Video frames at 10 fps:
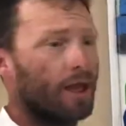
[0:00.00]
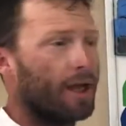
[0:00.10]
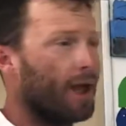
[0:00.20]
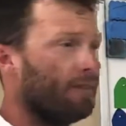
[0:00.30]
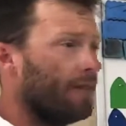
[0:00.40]

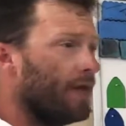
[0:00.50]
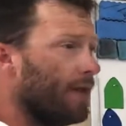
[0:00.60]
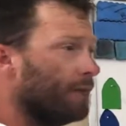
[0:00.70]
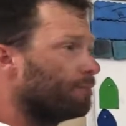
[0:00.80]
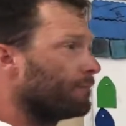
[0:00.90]
and
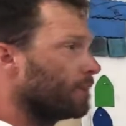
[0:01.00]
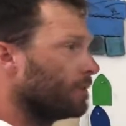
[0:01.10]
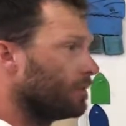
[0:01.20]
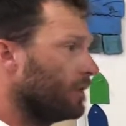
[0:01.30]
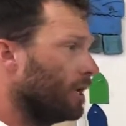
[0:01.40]
then
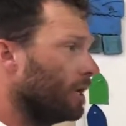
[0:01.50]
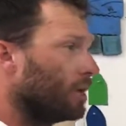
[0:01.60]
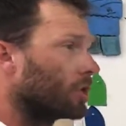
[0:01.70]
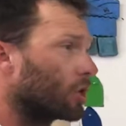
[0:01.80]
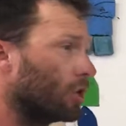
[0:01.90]
the
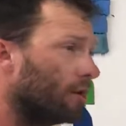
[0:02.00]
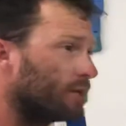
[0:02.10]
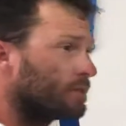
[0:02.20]
current